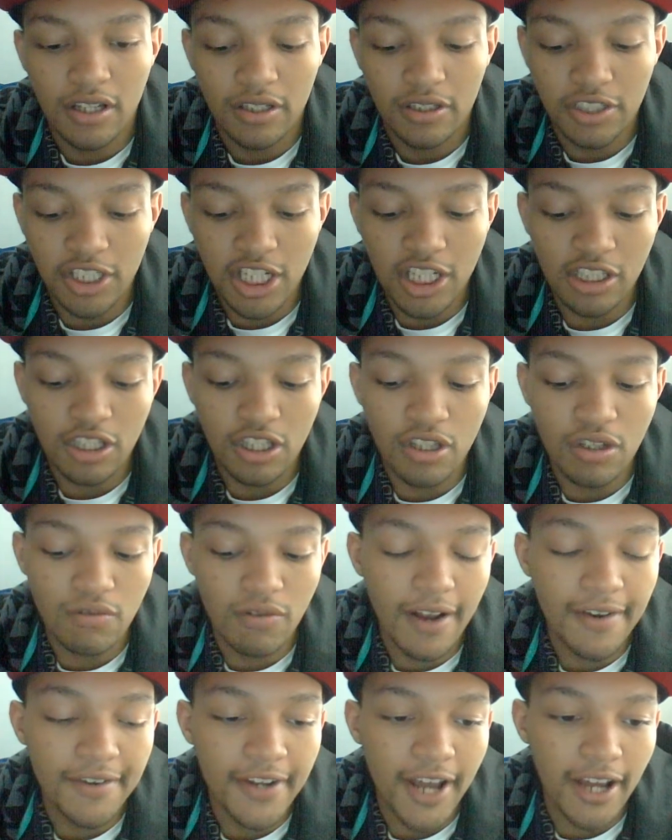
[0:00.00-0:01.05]

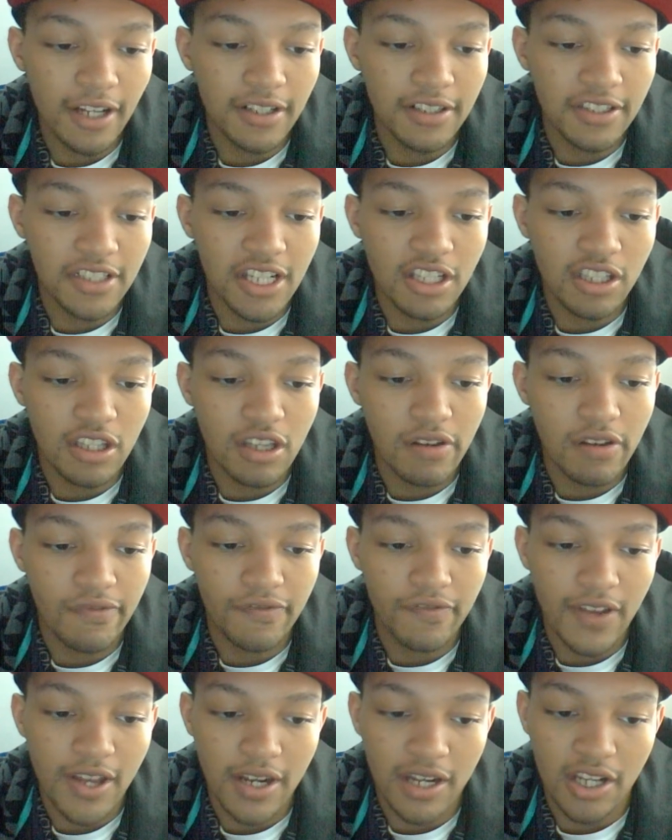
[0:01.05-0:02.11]
DQ, another DQ
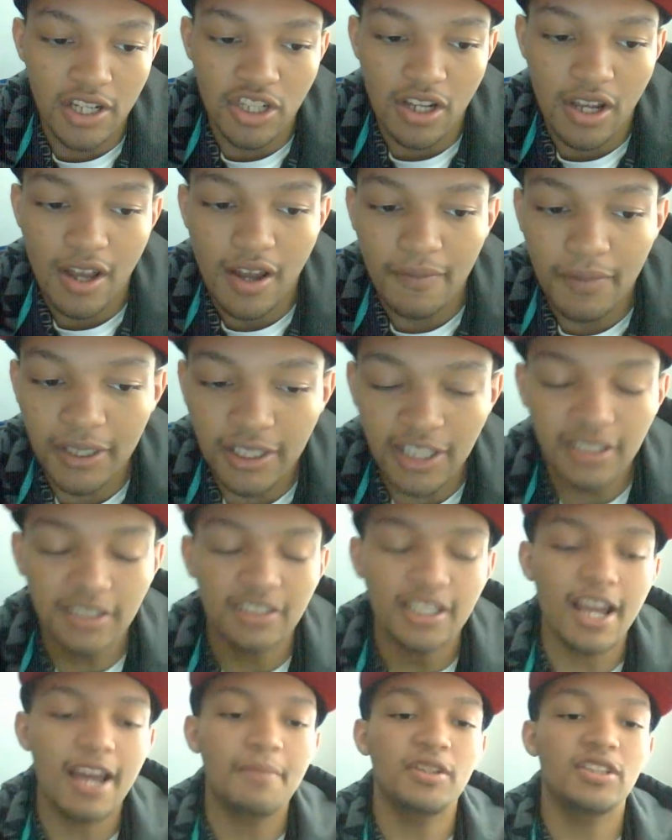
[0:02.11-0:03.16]
finish, but this
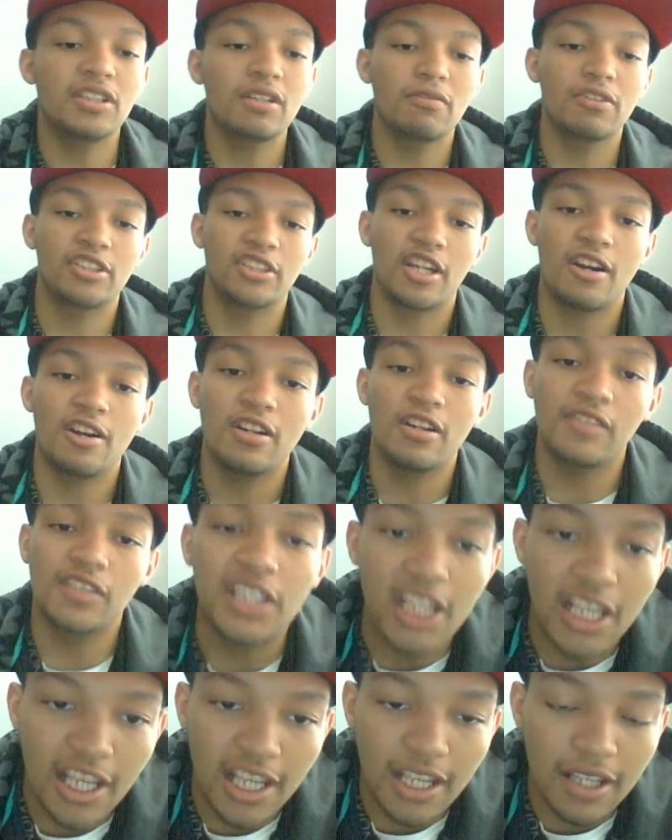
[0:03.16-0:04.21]
time it's the return of
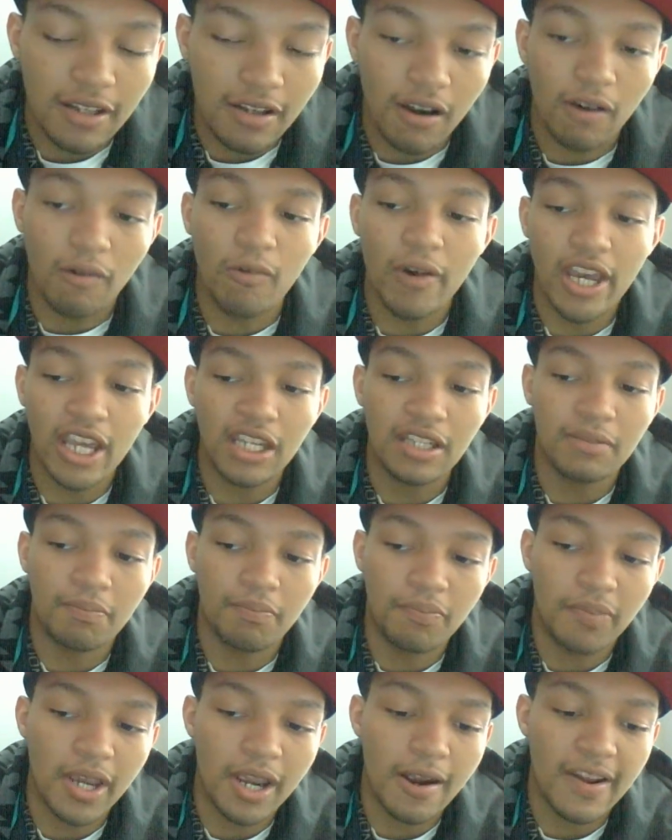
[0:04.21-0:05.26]
King
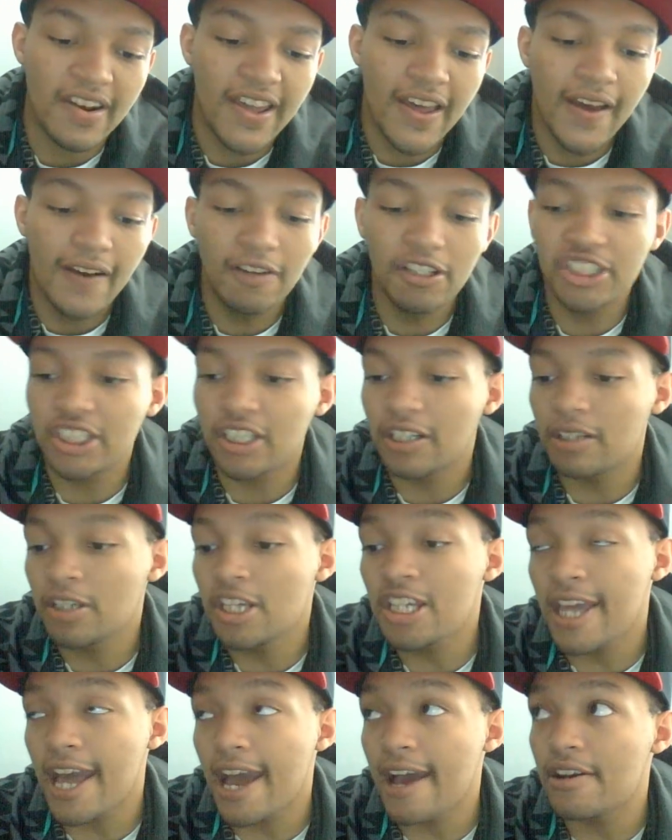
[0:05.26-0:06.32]
Wade Barrett, which
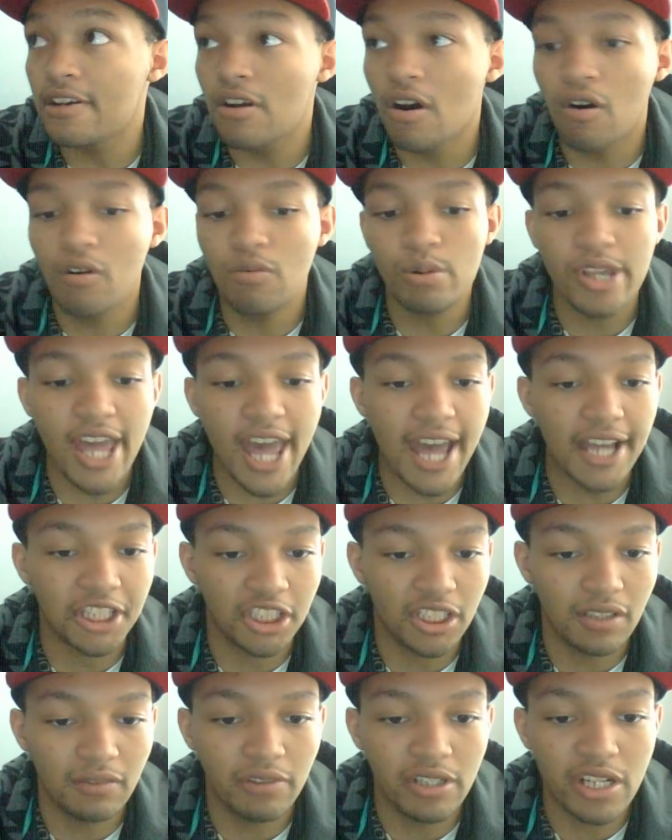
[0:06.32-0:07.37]
he got no
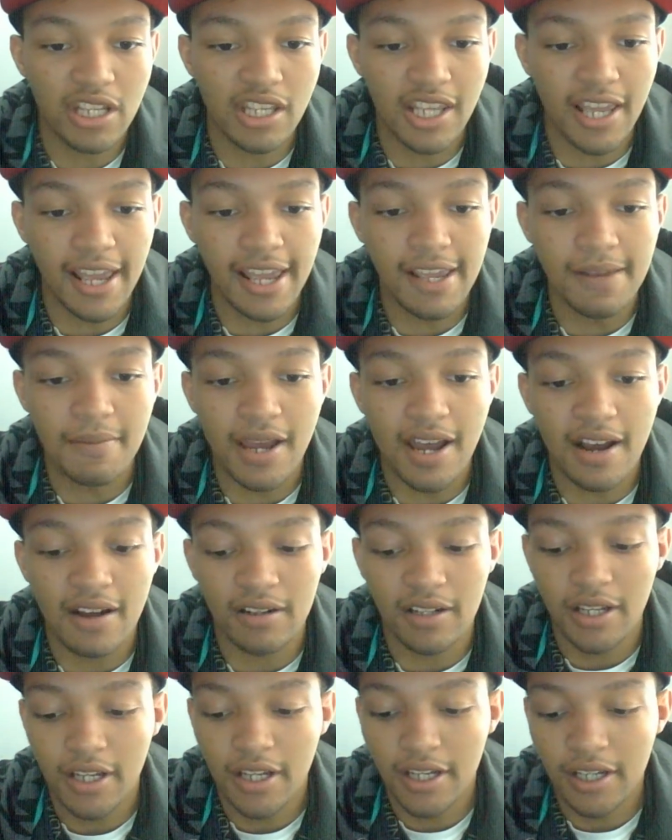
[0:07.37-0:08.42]
reaction when he came
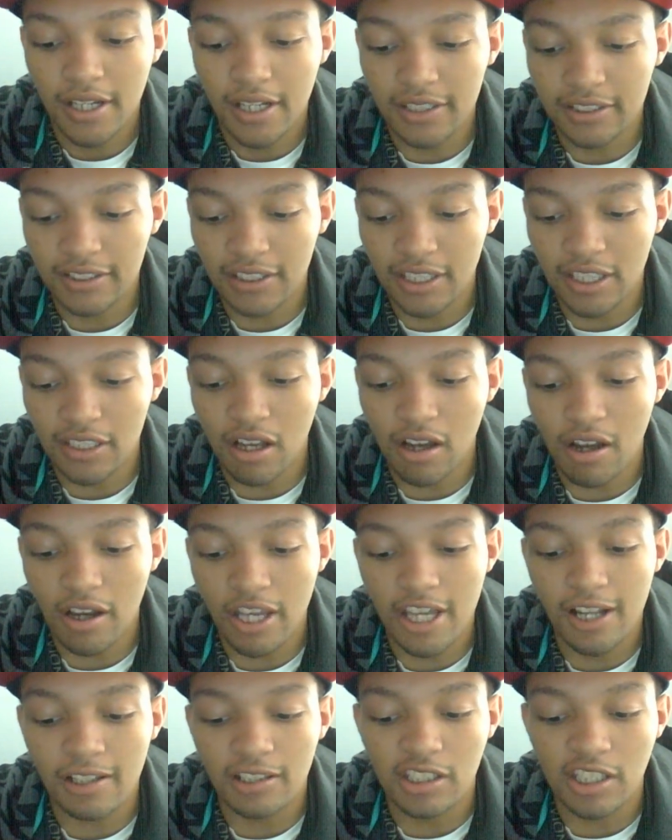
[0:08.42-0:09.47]
out and said, "Oh
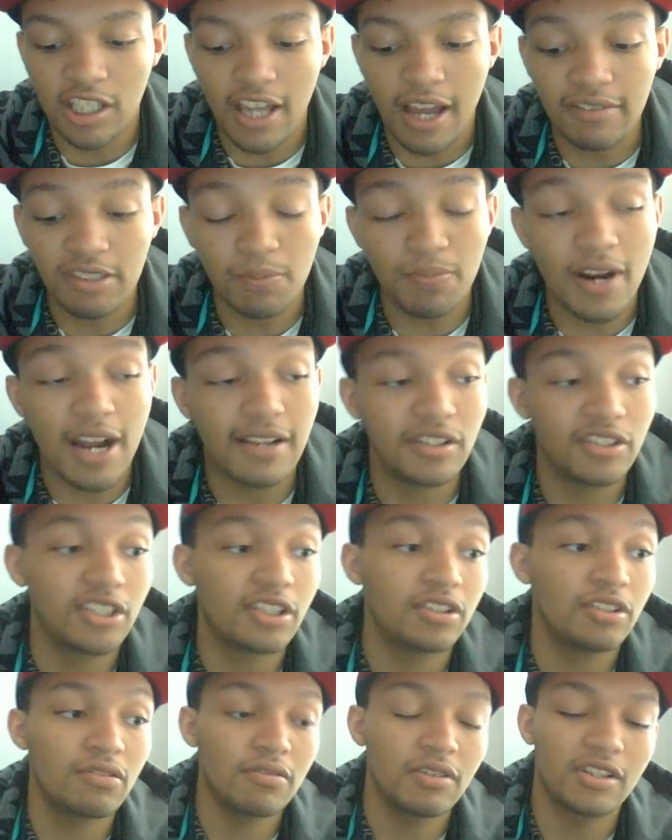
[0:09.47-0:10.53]
hell, the King." I'm surprised he's
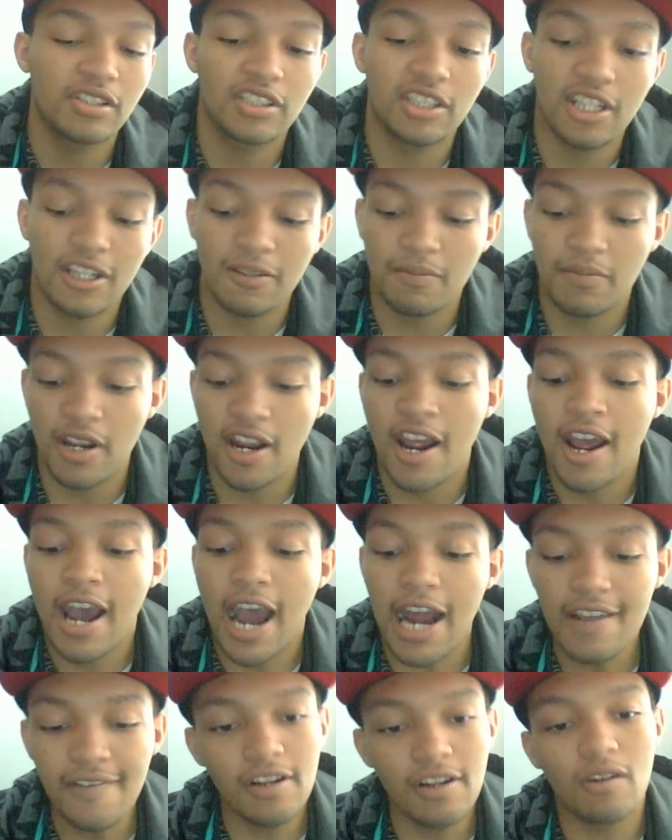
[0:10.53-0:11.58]
still doing this, King Barrett.
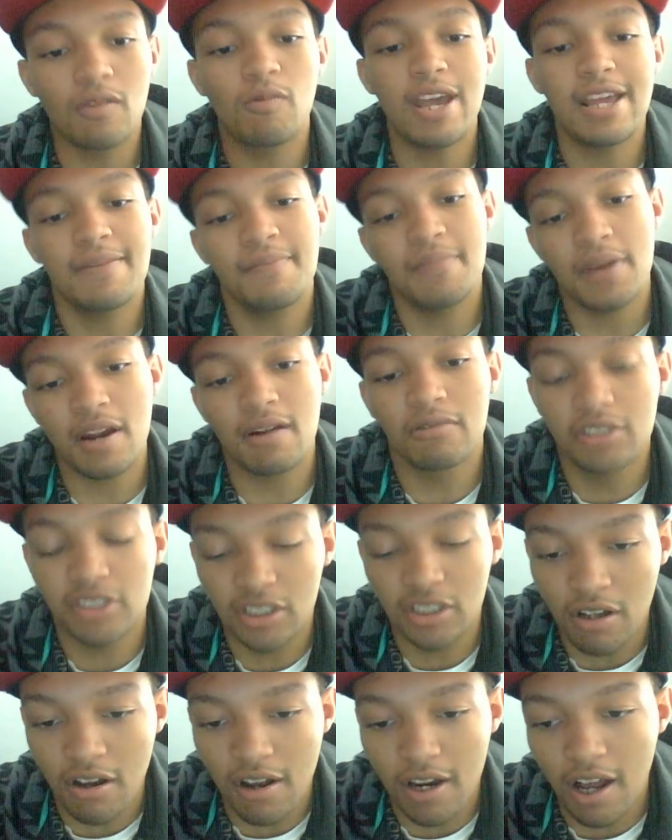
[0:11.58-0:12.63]
I didn't even know Wade Barrett was
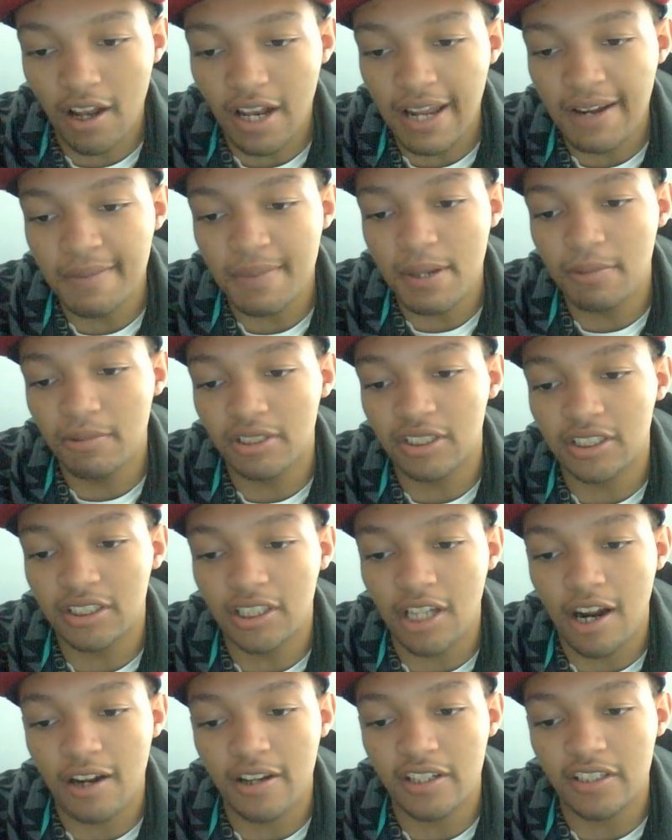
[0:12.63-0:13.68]
gone. All I remember was
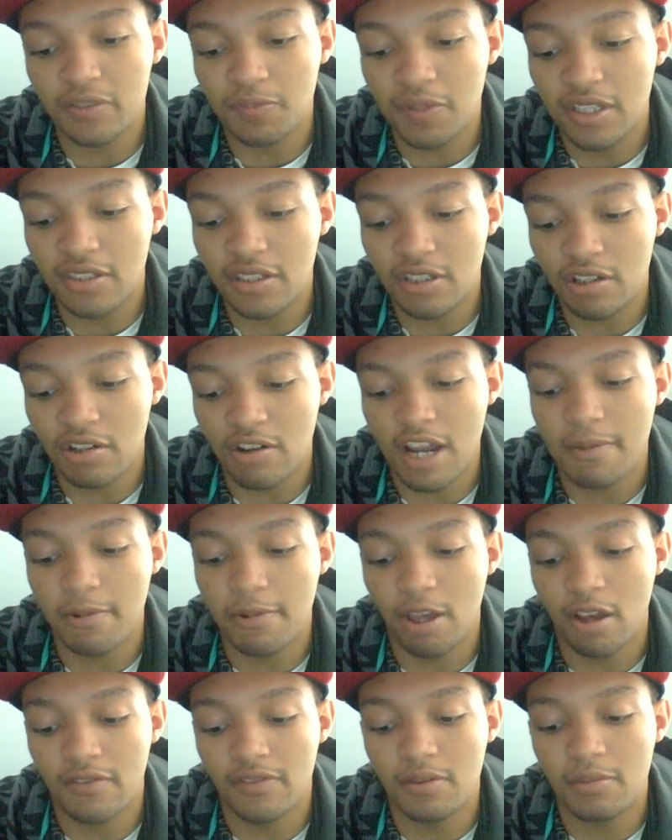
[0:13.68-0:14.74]
Stardust beating the crap
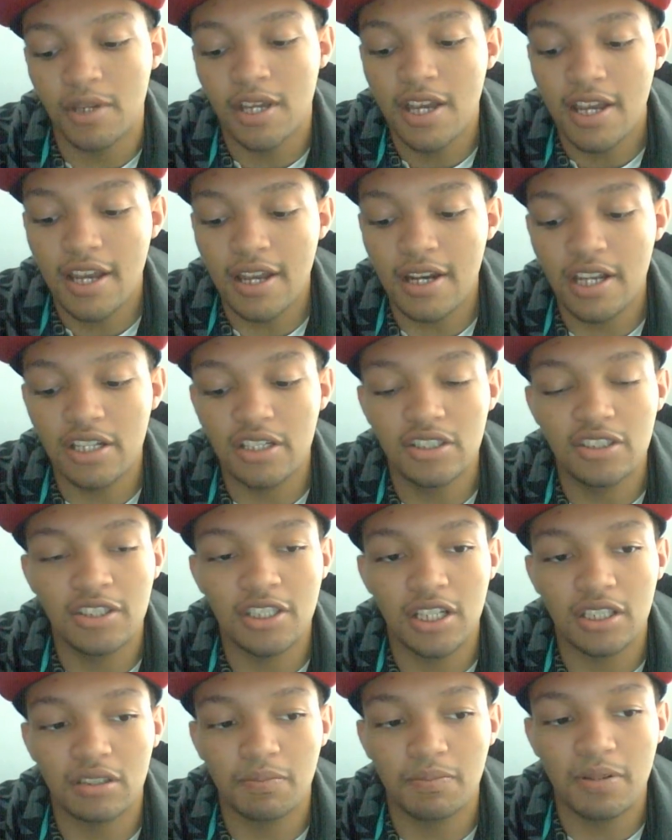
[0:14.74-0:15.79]
out of him, and then he just
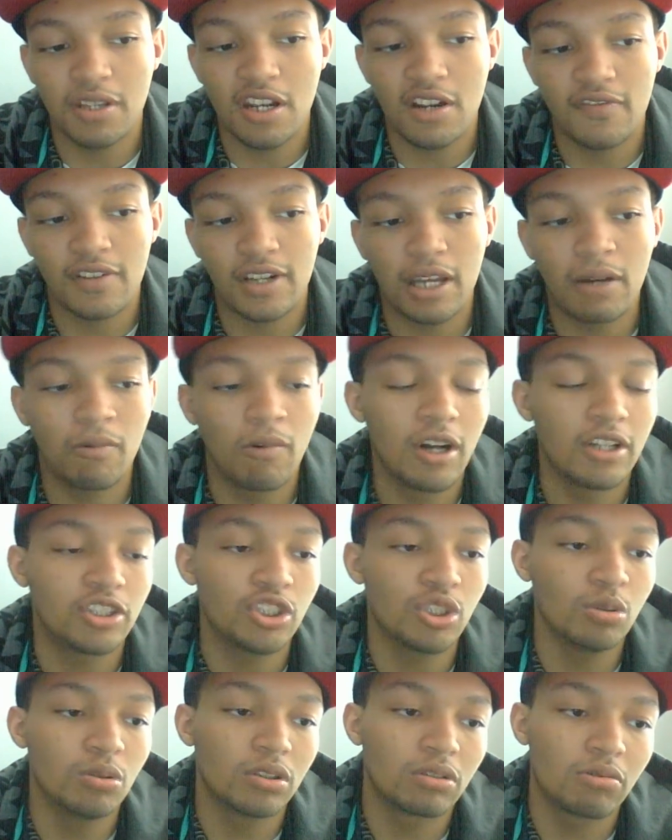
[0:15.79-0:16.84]
disappeared for like what,
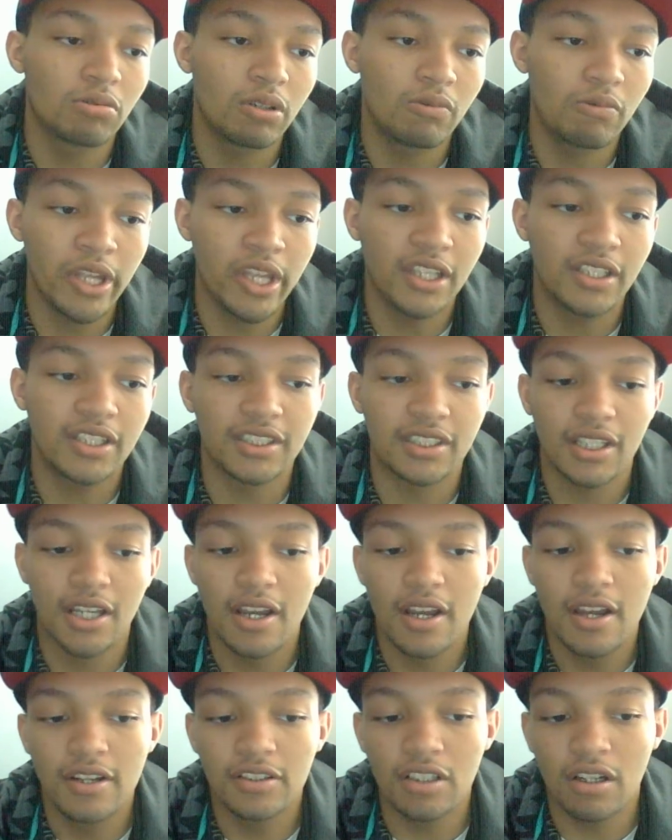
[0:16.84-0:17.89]
2 or 3 weeks.
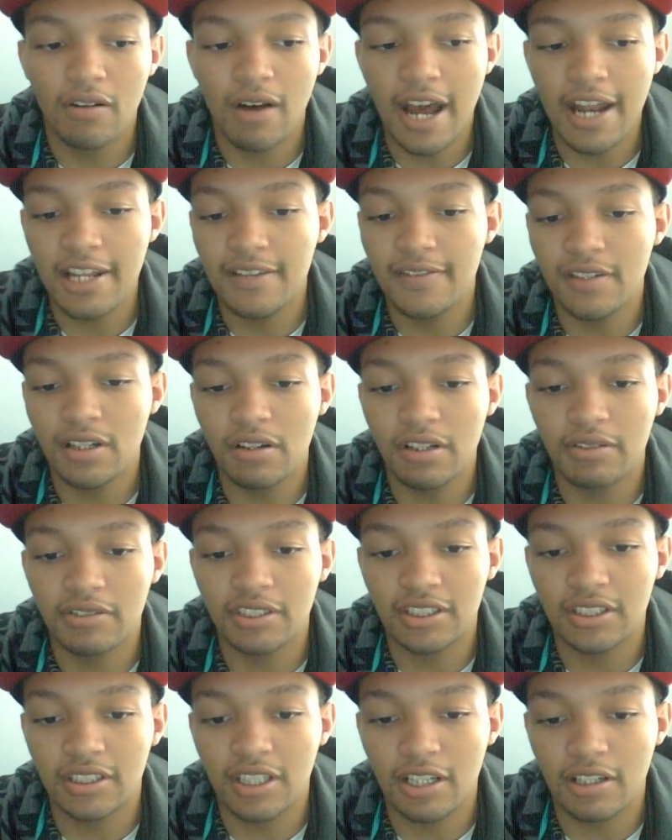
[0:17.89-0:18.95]
So I didn't even know he was
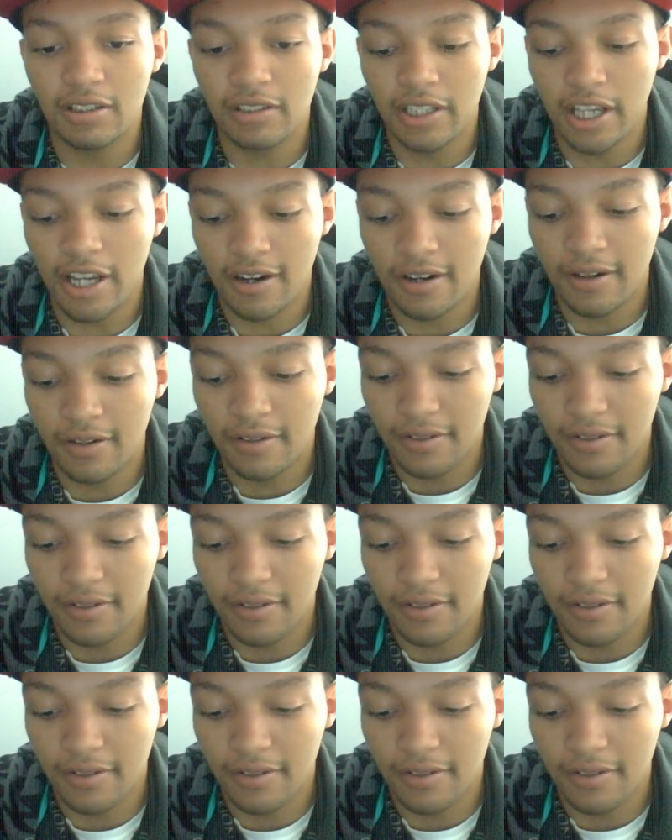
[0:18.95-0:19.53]
still there.